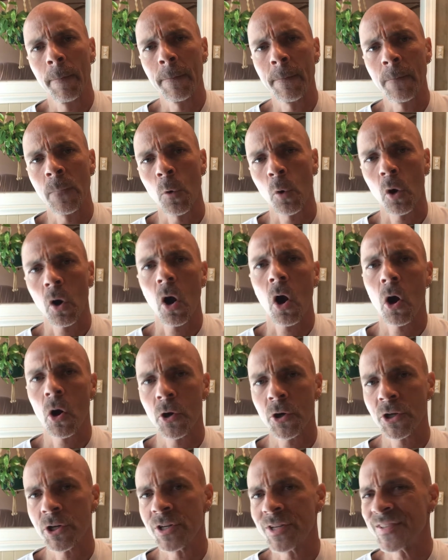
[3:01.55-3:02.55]
more
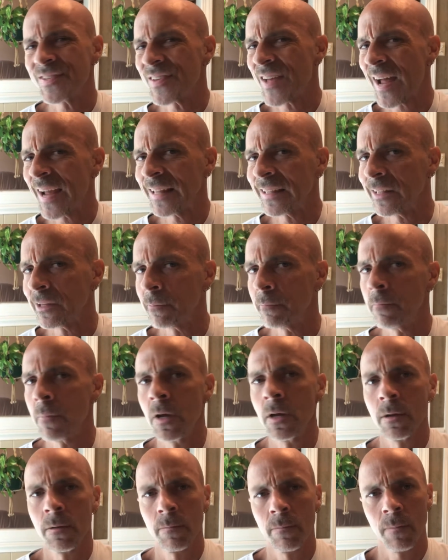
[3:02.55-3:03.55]
hardened xylem,
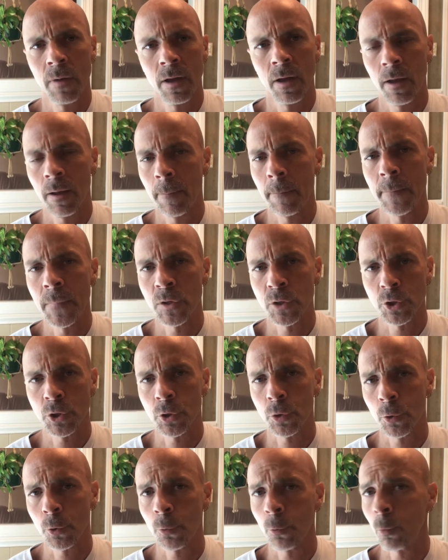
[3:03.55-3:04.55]

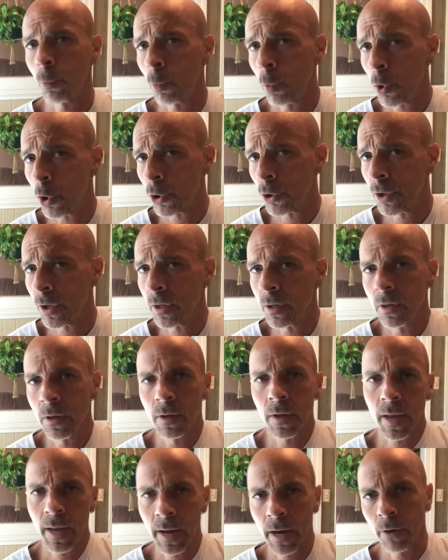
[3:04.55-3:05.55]
mature wood
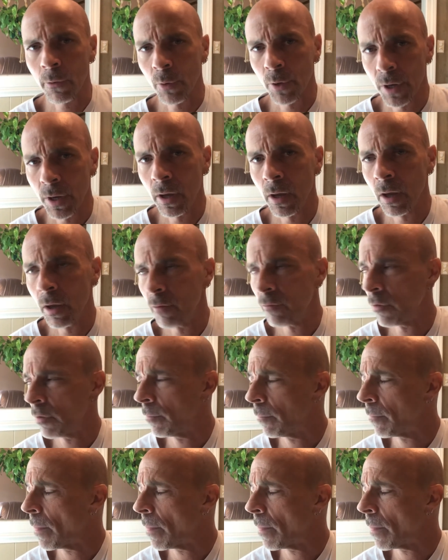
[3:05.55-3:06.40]
area of